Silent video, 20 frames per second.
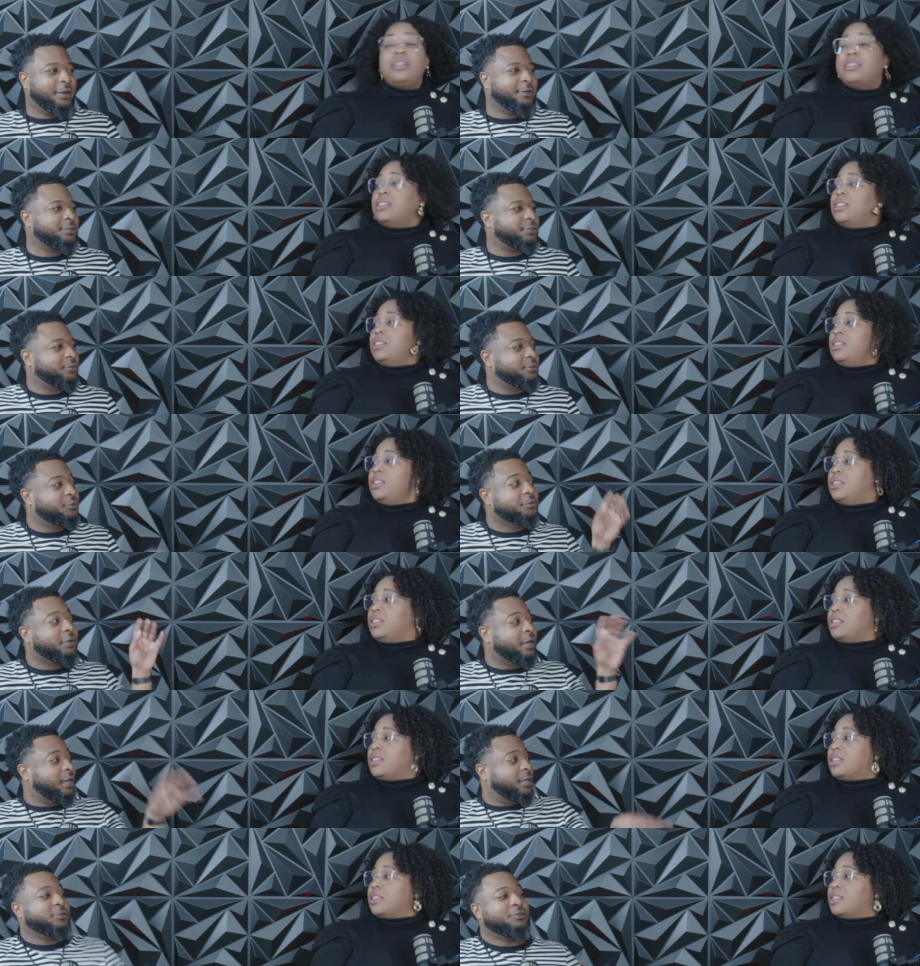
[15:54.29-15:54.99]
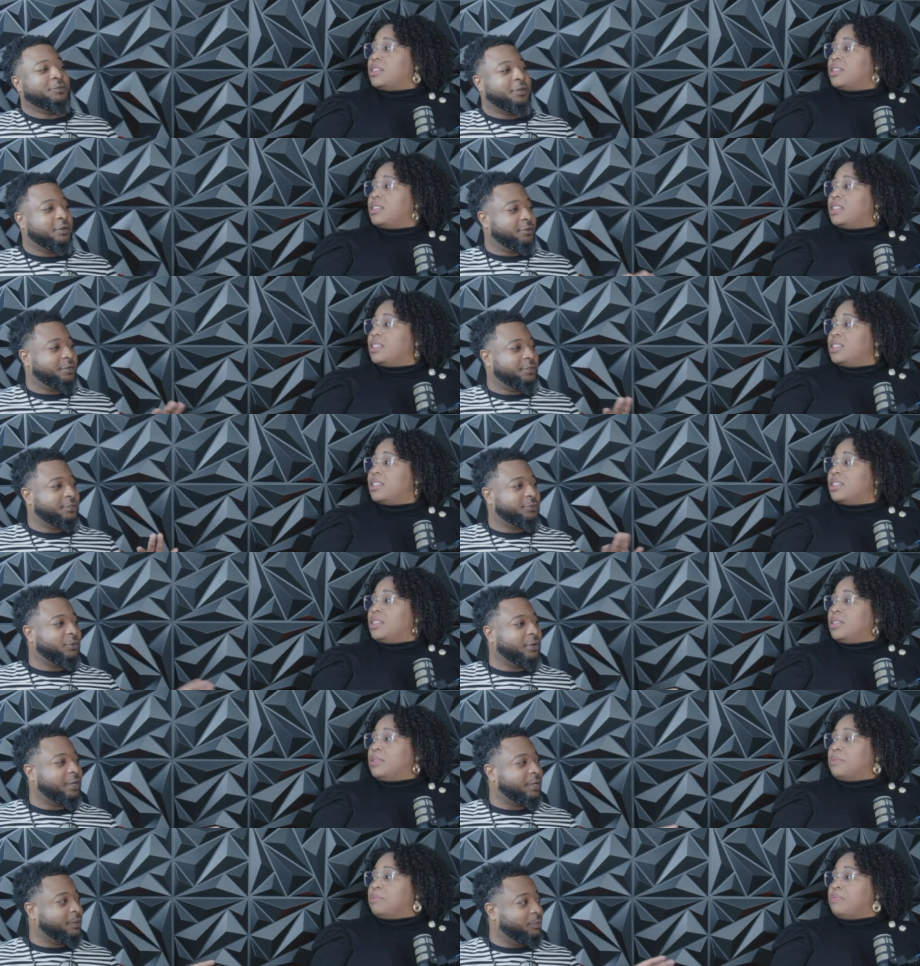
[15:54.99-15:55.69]
Speaker 1: you guys would know this
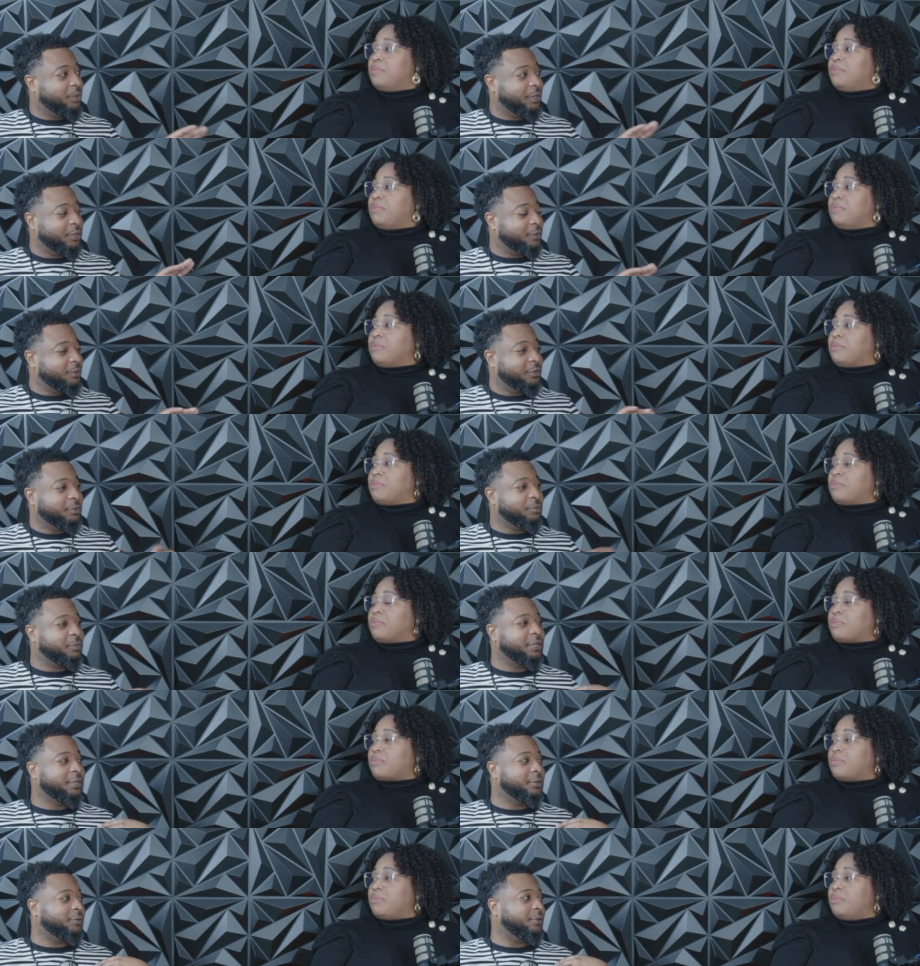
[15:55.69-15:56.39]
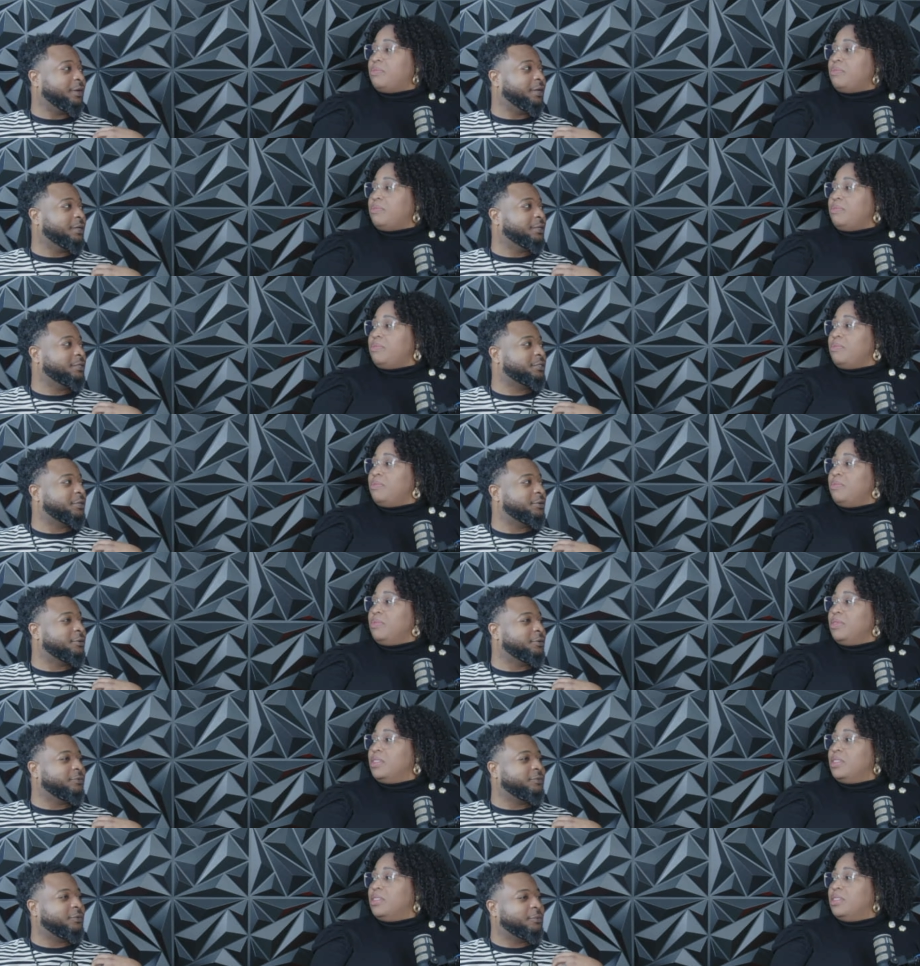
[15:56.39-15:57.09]
way better than me, right? So
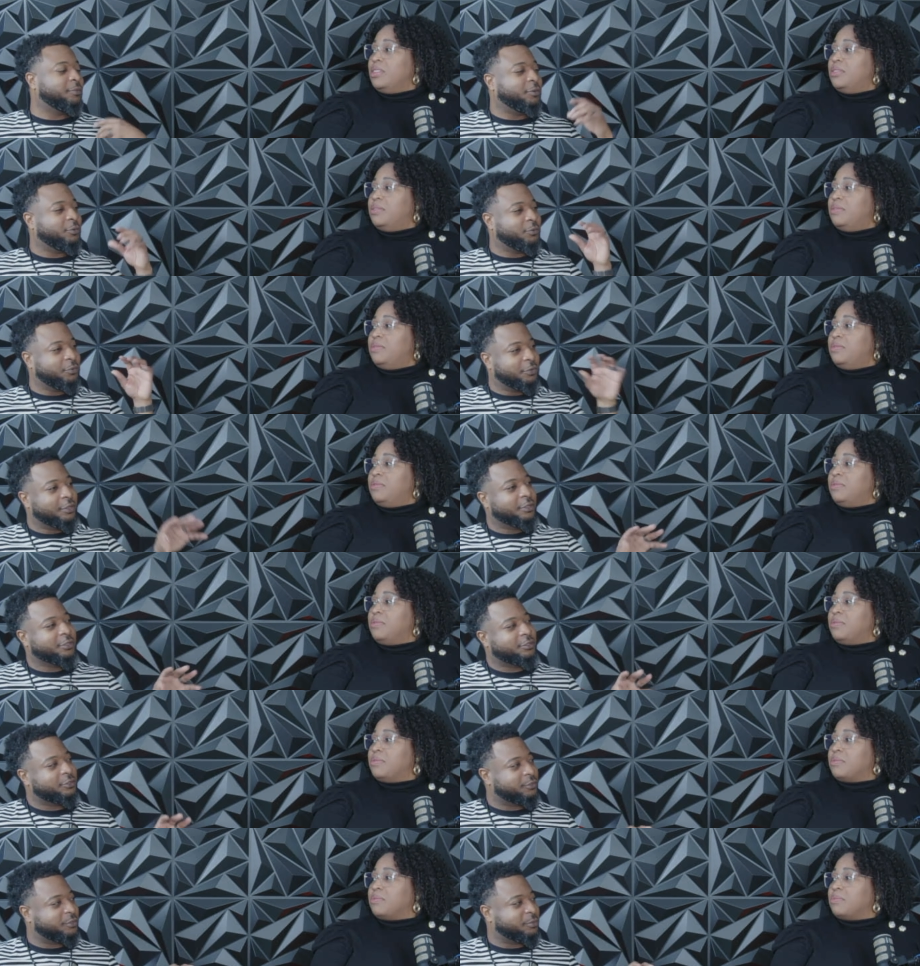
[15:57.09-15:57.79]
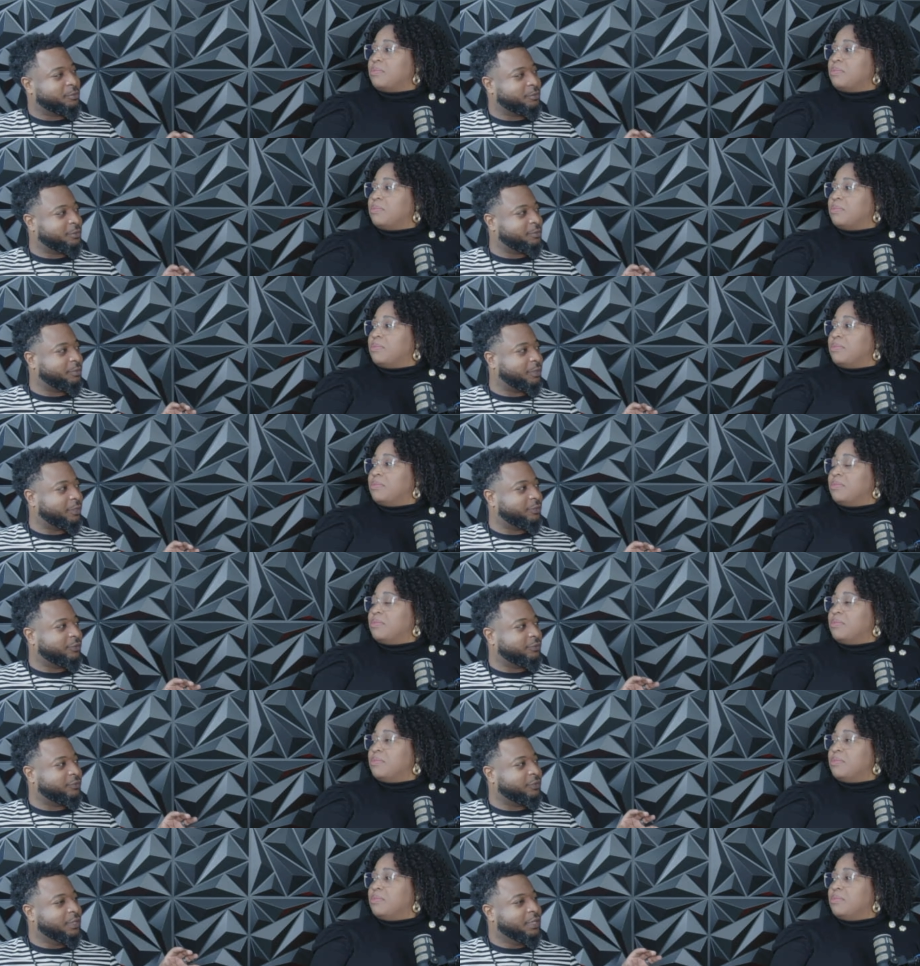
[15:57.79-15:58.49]
from a realtor's
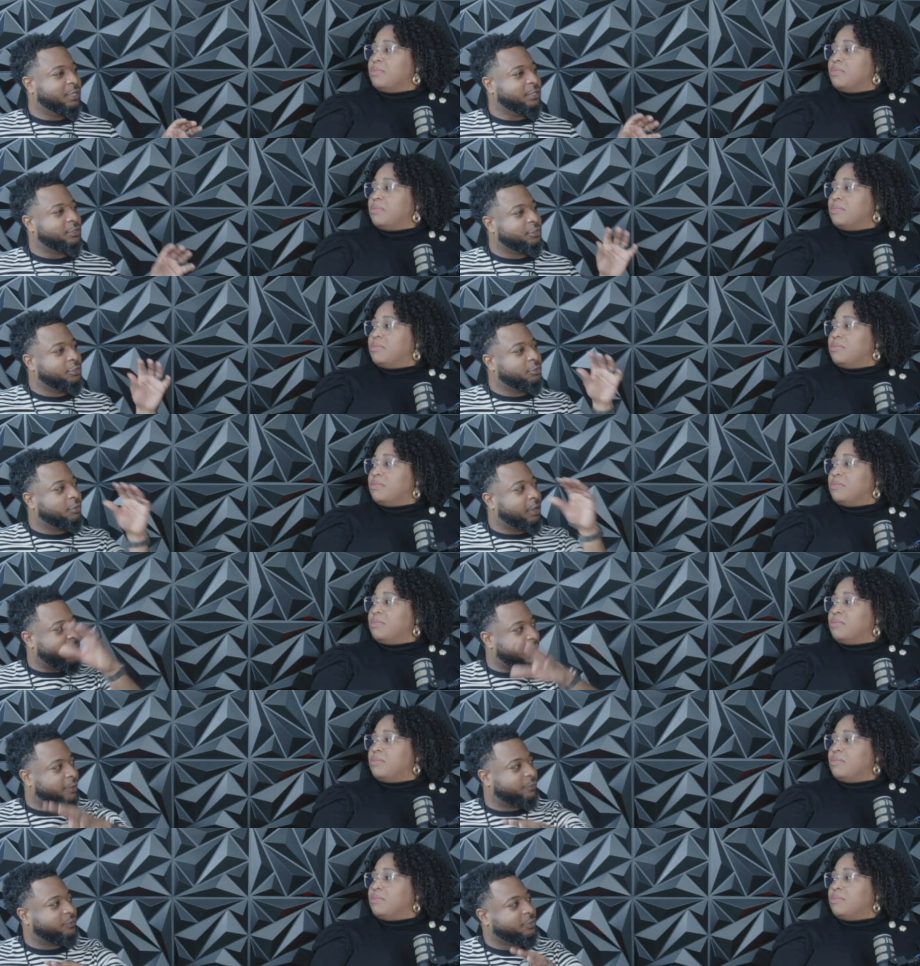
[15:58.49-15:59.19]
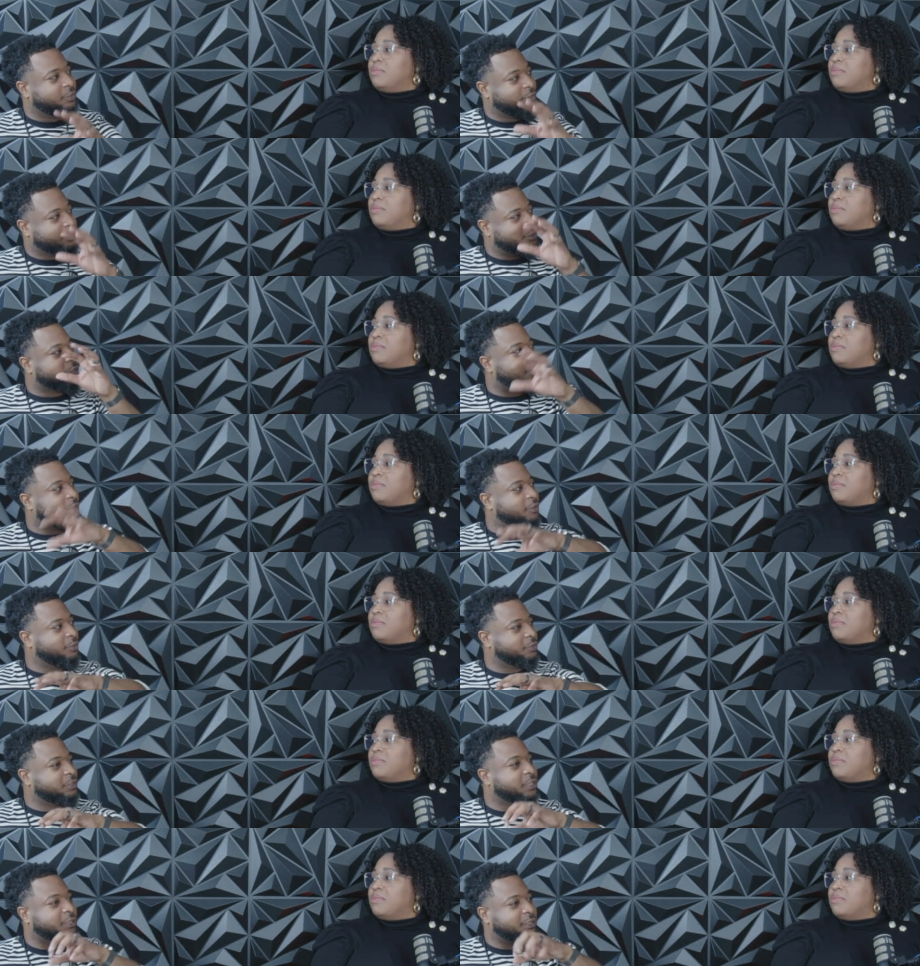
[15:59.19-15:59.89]
perspective, do you have to
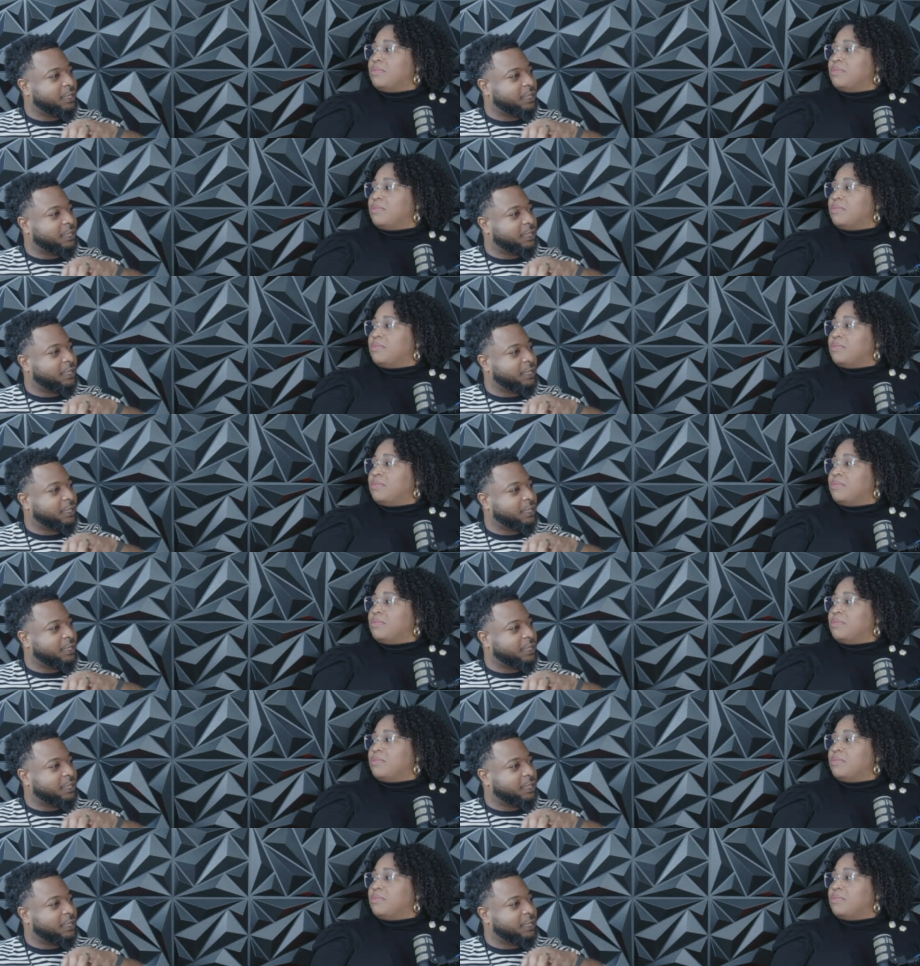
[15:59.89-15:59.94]
disclose that